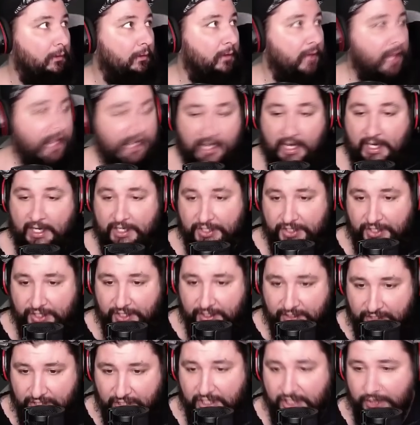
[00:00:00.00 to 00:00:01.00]
That actually
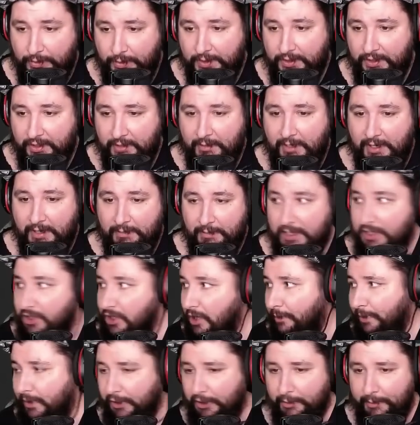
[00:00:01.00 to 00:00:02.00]
genuinely made me
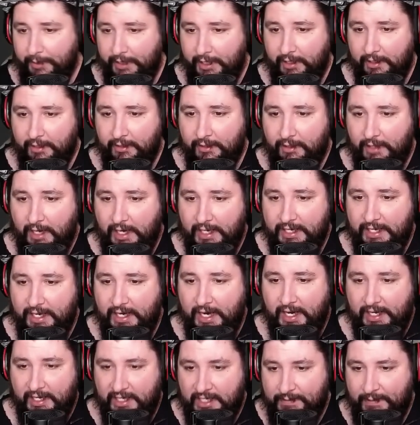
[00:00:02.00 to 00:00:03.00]
jump a little bit. I did
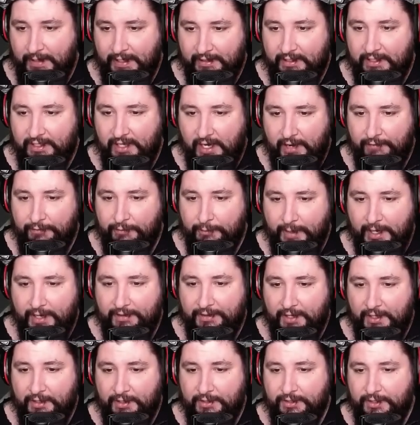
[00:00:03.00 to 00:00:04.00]
not expect to die from that. I
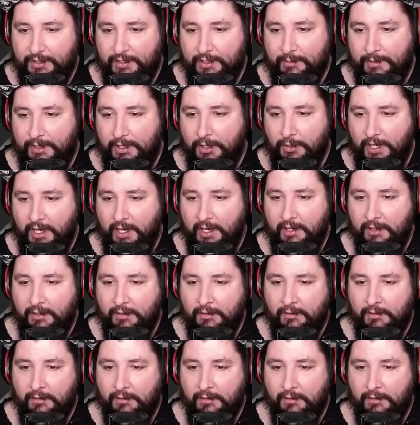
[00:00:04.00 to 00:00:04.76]
thought it was going to be okay.